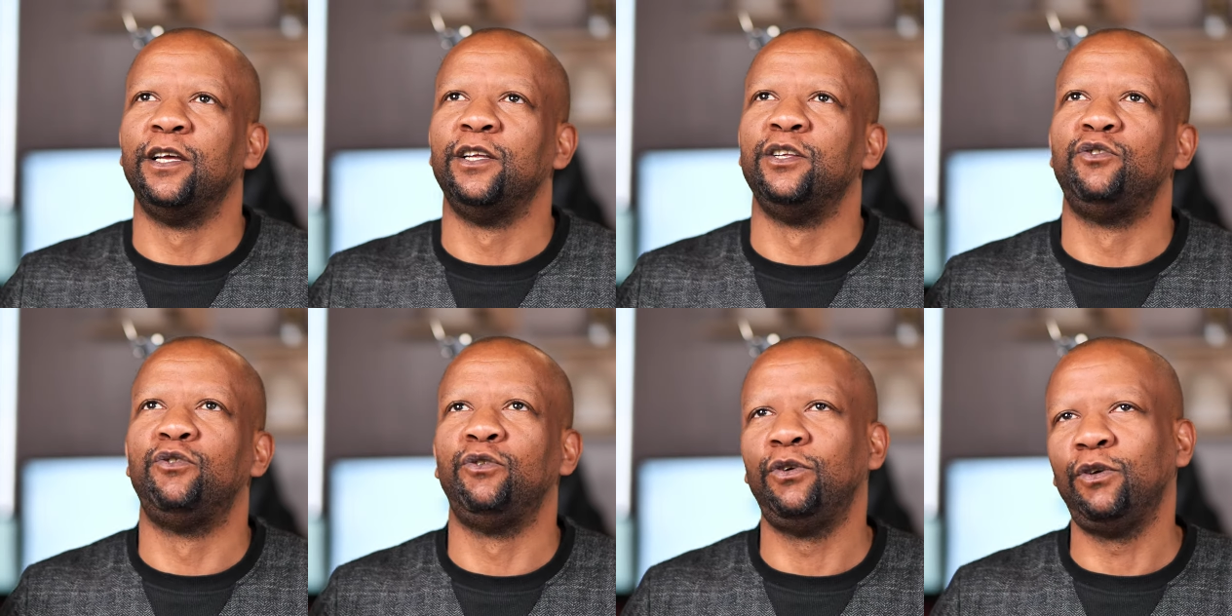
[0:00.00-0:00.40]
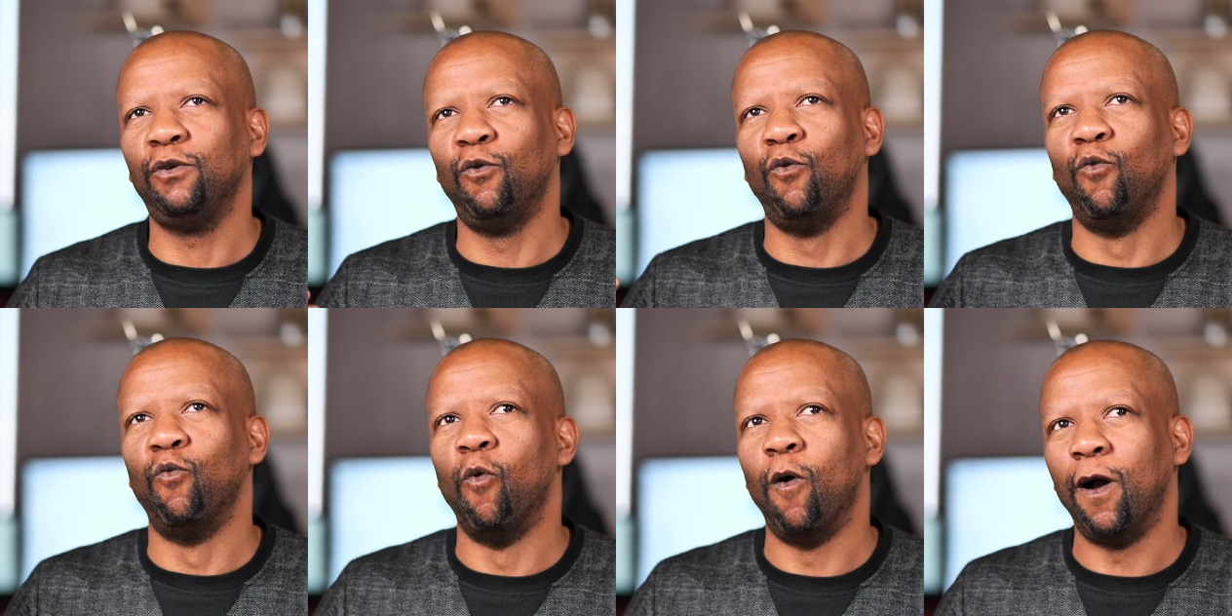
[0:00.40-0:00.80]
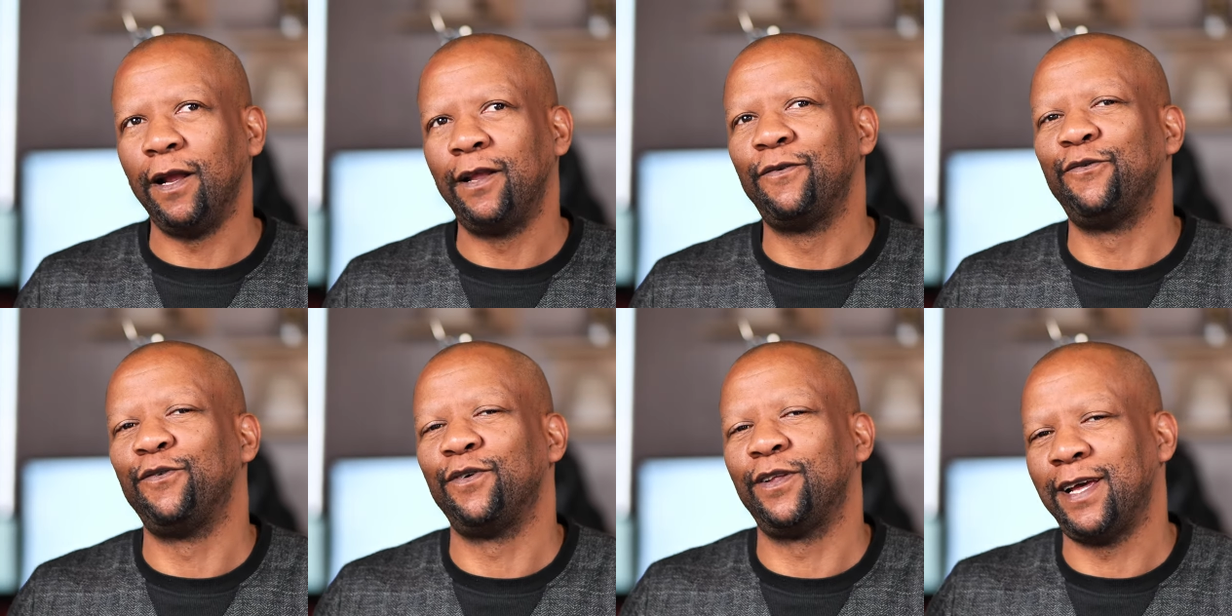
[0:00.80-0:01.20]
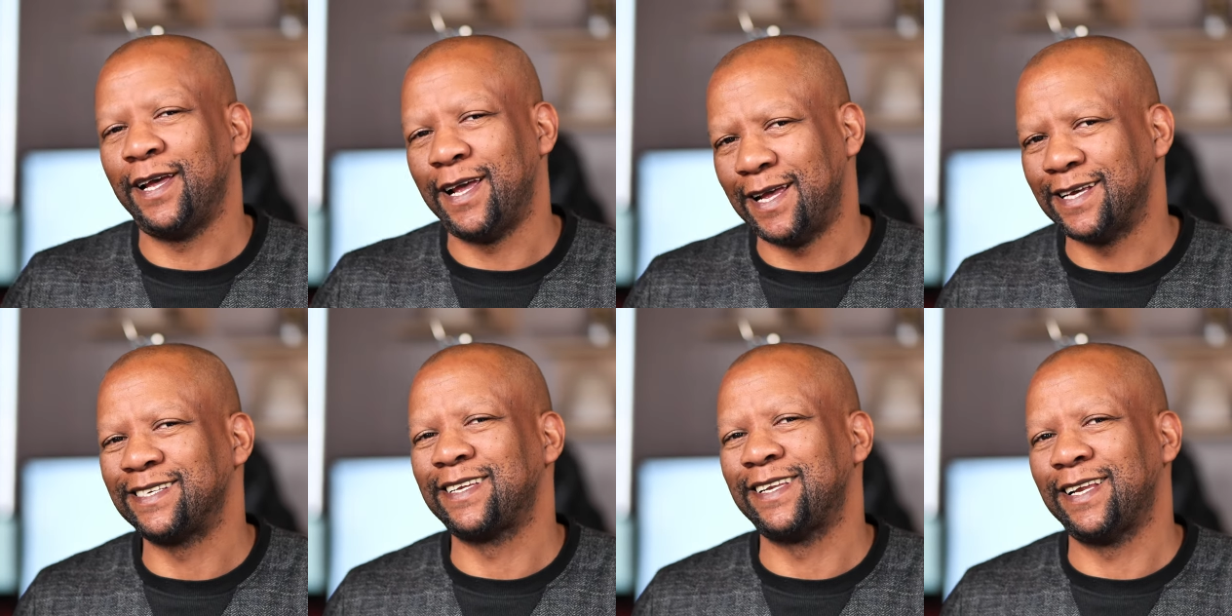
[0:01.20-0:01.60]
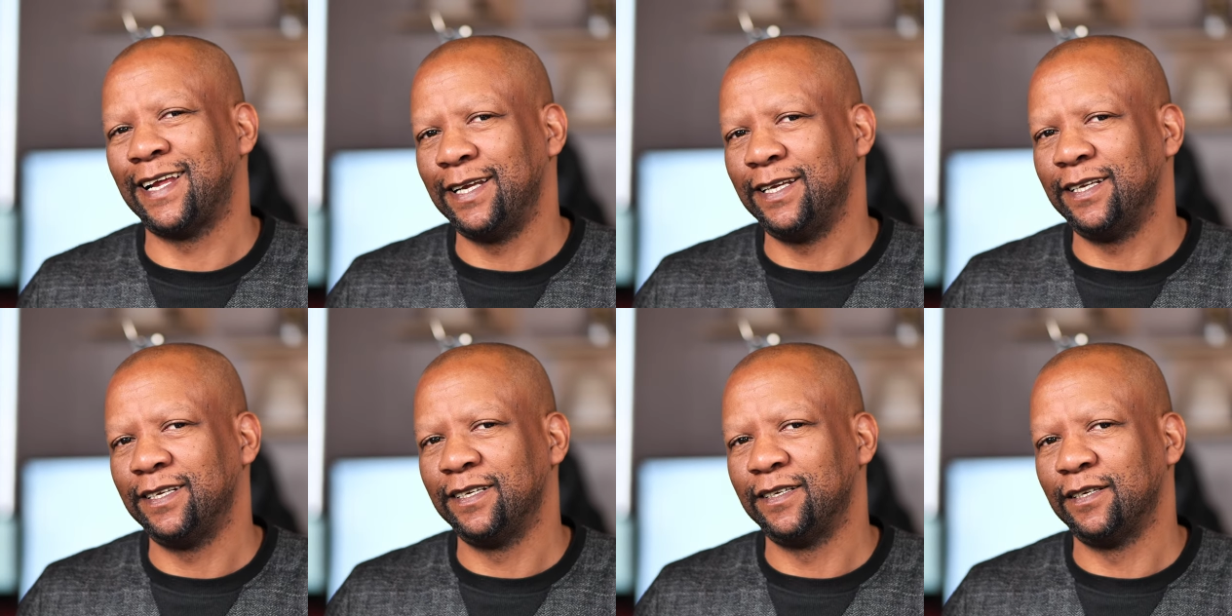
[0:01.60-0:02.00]
do you wait for the S
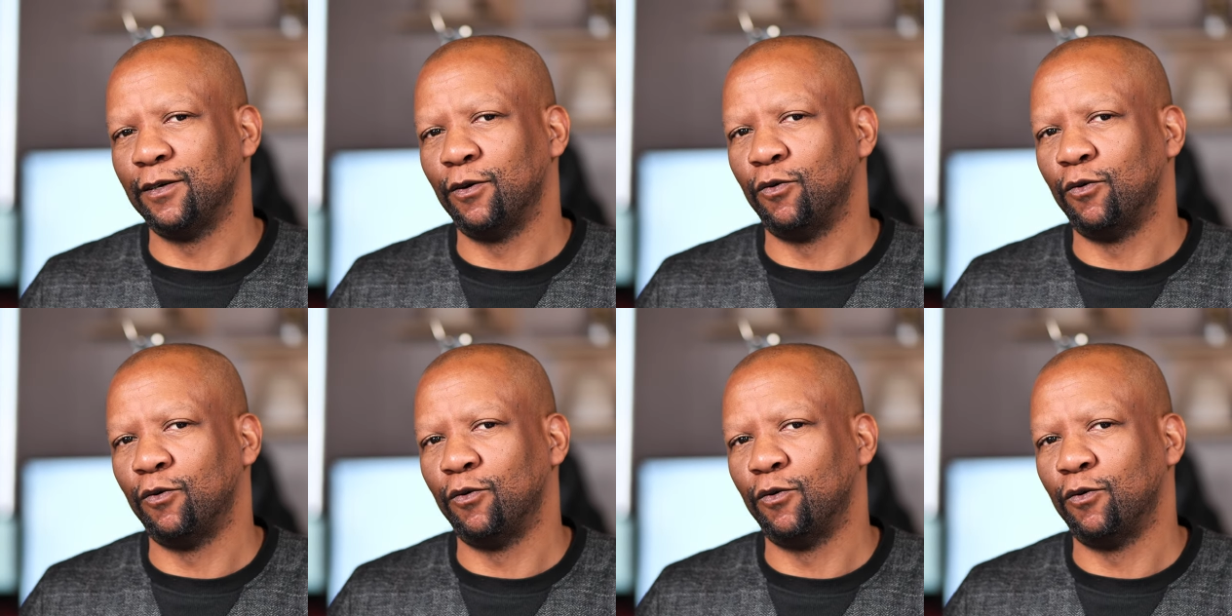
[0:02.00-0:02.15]
line